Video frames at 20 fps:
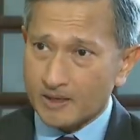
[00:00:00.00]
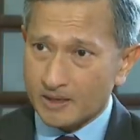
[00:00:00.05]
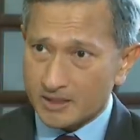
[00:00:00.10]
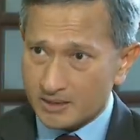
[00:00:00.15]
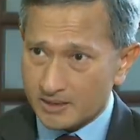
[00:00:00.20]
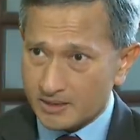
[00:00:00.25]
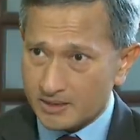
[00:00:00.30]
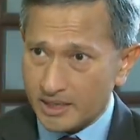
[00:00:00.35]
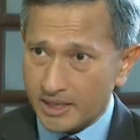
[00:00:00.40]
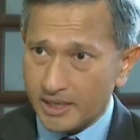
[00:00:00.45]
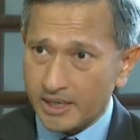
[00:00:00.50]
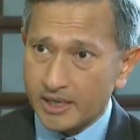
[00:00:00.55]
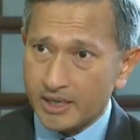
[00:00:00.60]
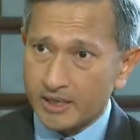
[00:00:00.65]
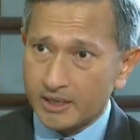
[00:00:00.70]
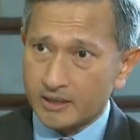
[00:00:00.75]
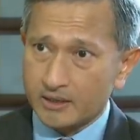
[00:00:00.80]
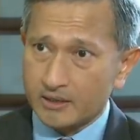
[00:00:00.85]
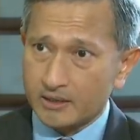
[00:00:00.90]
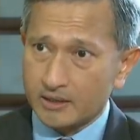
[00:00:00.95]
is
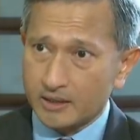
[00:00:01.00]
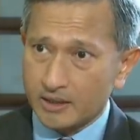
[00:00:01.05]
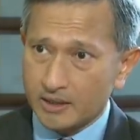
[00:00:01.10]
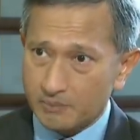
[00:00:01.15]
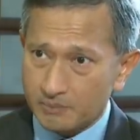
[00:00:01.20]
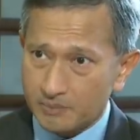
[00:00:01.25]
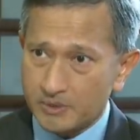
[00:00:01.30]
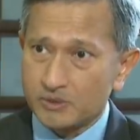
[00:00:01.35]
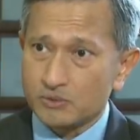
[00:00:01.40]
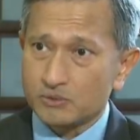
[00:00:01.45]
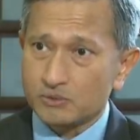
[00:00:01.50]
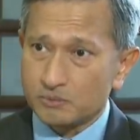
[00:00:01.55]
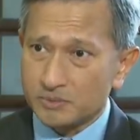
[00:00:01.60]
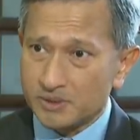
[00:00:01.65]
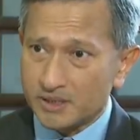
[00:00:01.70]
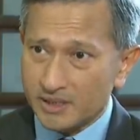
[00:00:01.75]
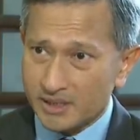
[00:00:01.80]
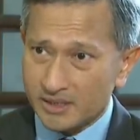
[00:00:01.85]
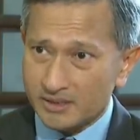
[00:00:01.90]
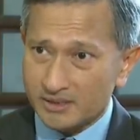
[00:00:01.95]
there and P U
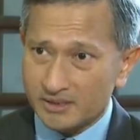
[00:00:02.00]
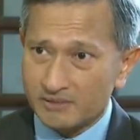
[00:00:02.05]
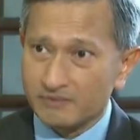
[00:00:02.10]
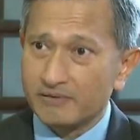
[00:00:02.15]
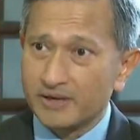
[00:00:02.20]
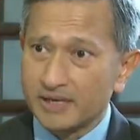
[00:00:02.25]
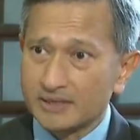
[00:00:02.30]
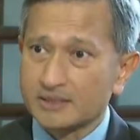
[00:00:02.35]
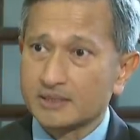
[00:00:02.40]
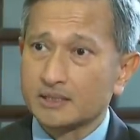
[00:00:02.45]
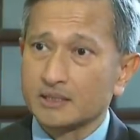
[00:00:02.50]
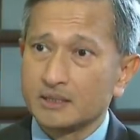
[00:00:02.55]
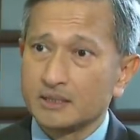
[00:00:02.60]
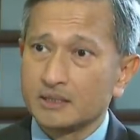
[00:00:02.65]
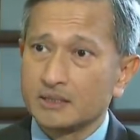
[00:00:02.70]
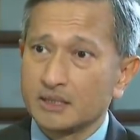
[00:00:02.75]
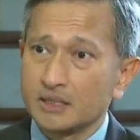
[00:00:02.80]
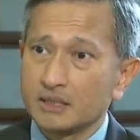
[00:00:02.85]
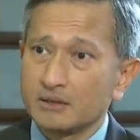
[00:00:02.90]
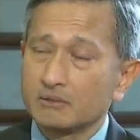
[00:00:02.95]
B has invested
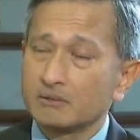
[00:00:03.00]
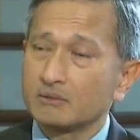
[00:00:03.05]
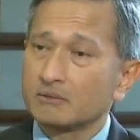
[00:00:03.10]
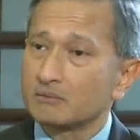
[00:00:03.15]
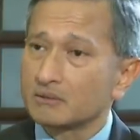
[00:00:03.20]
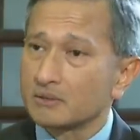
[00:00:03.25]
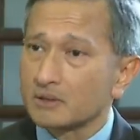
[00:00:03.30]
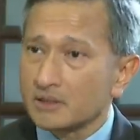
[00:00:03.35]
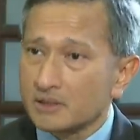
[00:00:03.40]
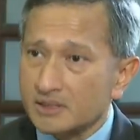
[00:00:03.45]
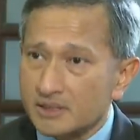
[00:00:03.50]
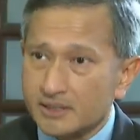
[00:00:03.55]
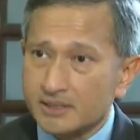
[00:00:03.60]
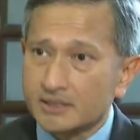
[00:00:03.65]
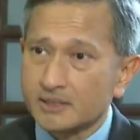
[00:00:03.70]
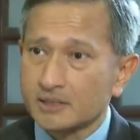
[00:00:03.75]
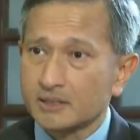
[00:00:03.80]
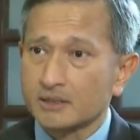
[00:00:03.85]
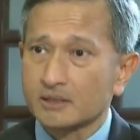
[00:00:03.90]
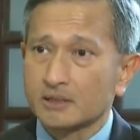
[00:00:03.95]
in it
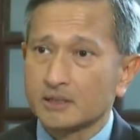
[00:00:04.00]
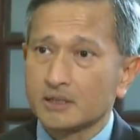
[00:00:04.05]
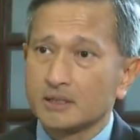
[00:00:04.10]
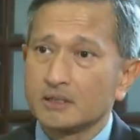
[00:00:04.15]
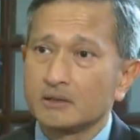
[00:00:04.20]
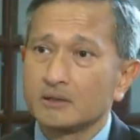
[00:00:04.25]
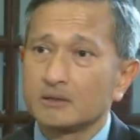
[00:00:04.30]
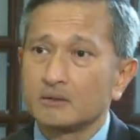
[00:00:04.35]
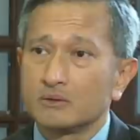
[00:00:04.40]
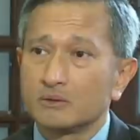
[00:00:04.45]
consistently